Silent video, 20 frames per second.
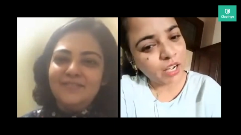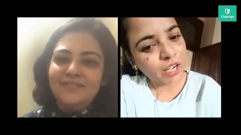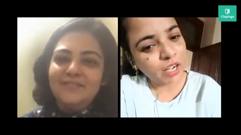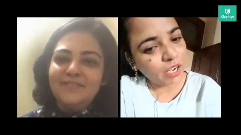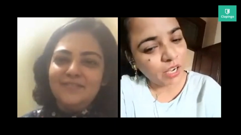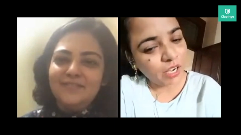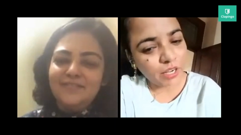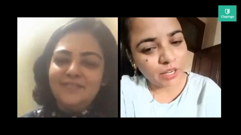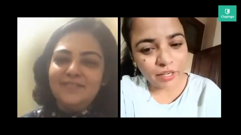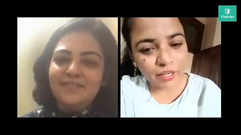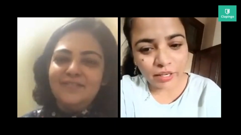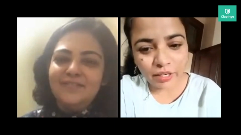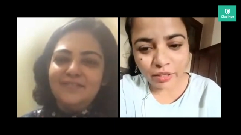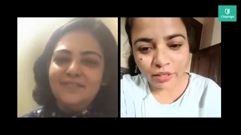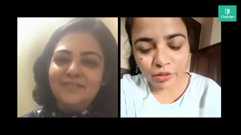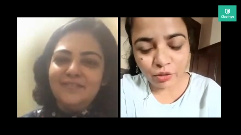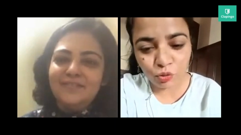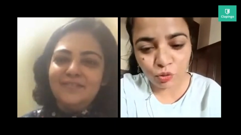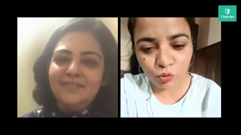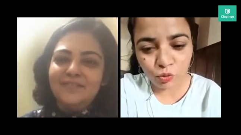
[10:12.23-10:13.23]
Speaker 1: I like
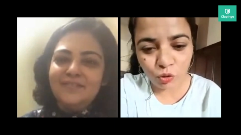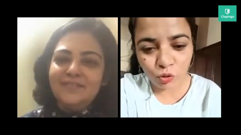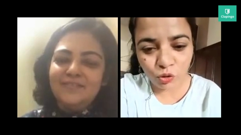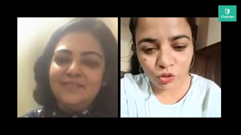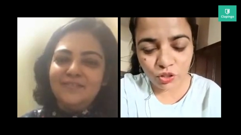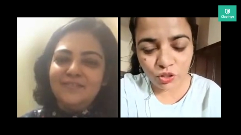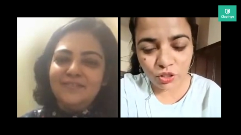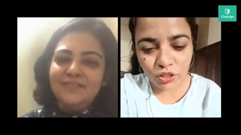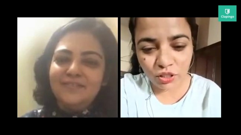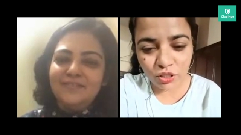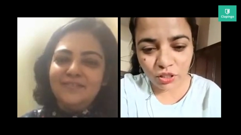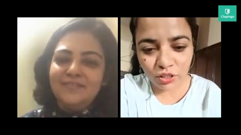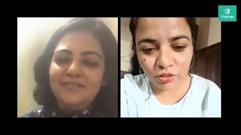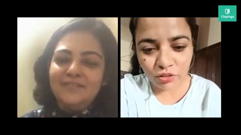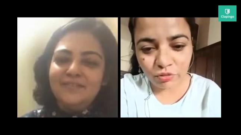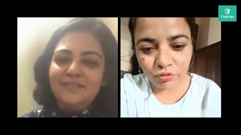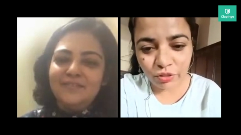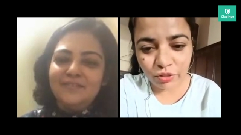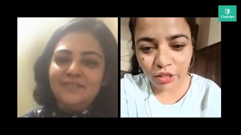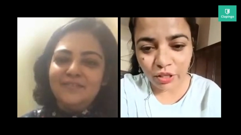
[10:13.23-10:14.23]
to watching
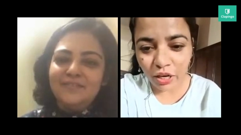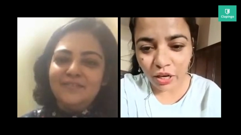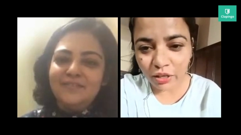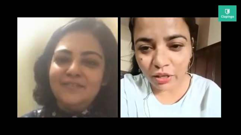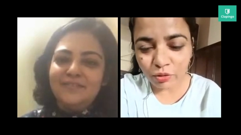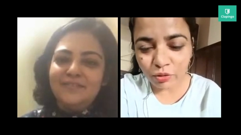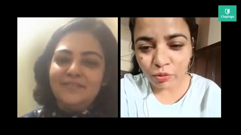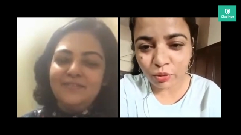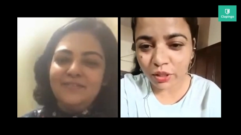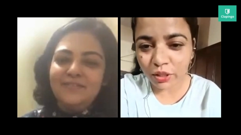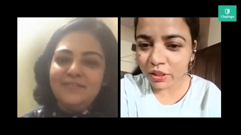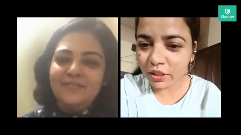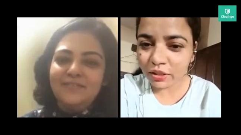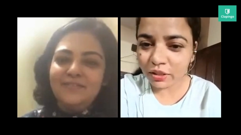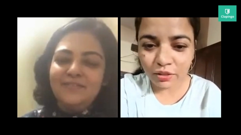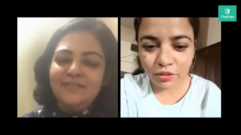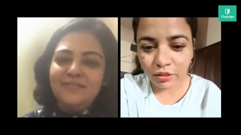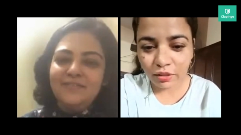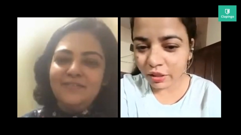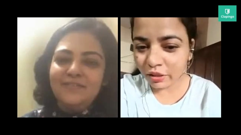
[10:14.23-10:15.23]
Virat Kohli.
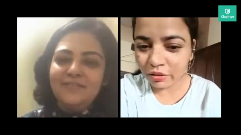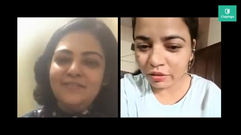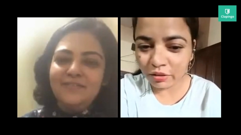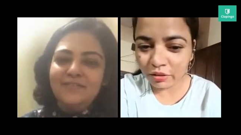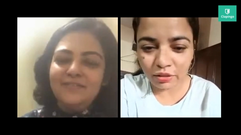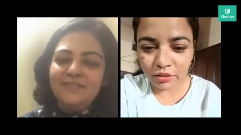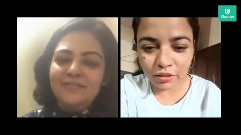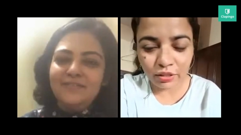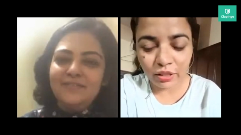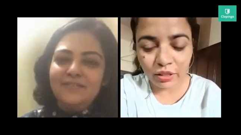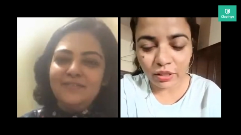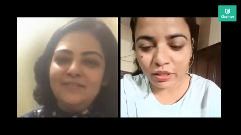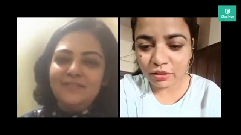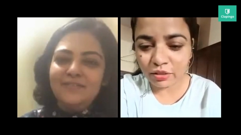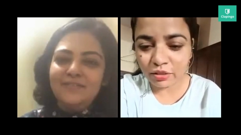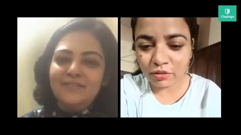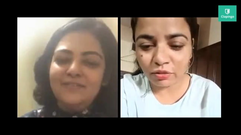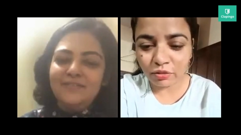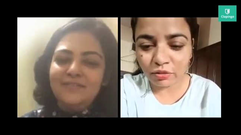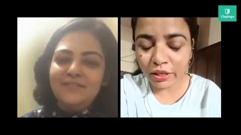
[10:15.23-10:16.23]
That that is
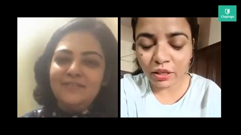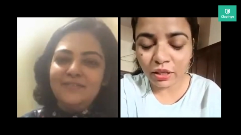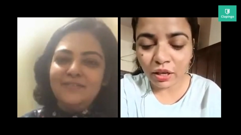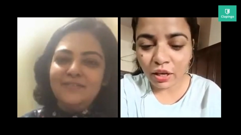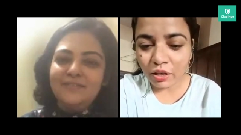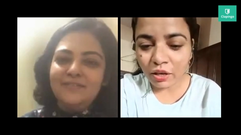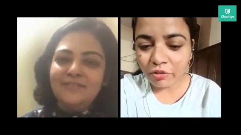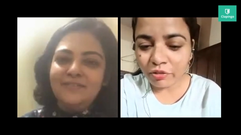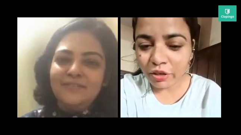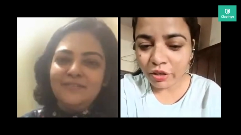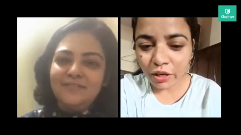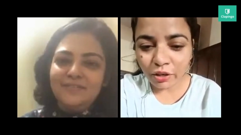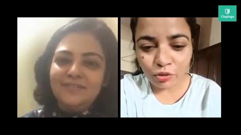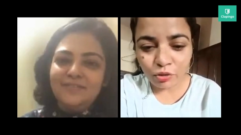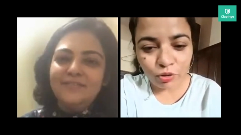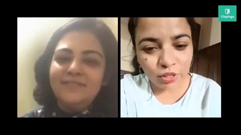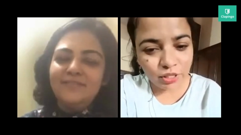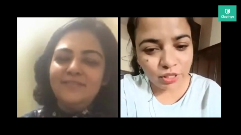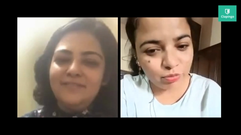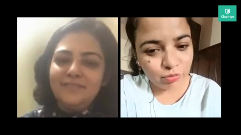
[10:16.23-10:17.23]
like Virat
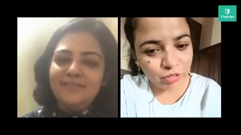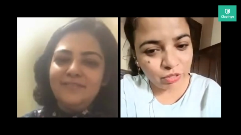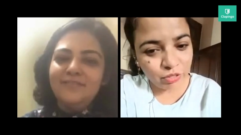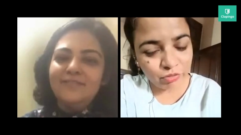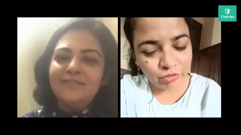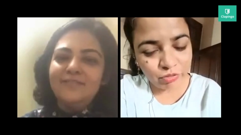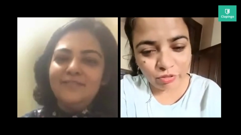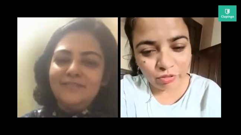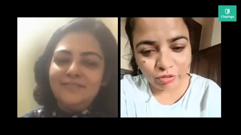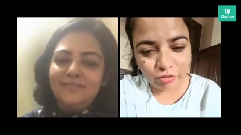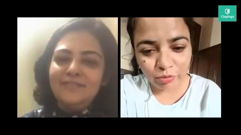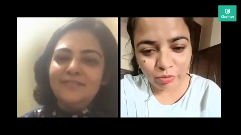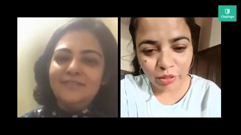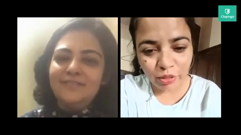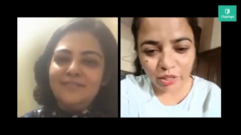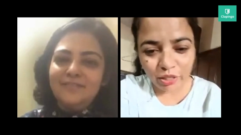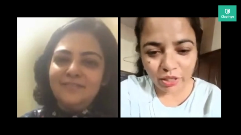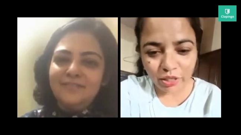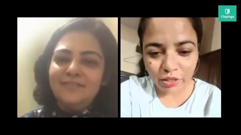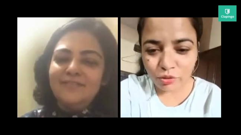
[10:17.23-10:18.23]
Kohli is my favorite
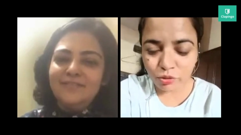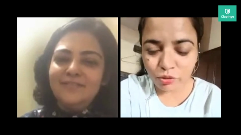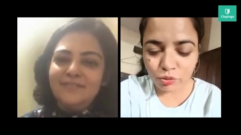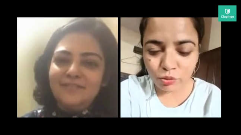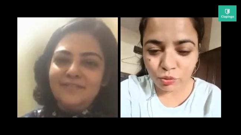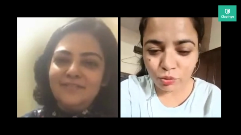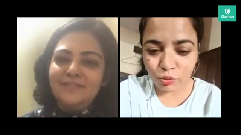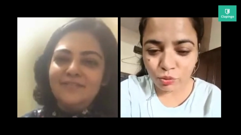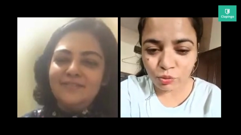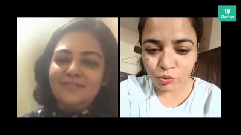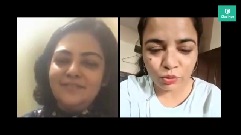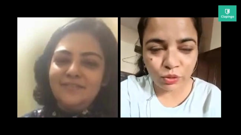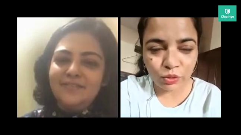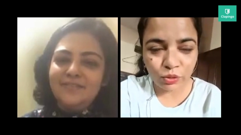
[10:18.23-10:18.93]
player. So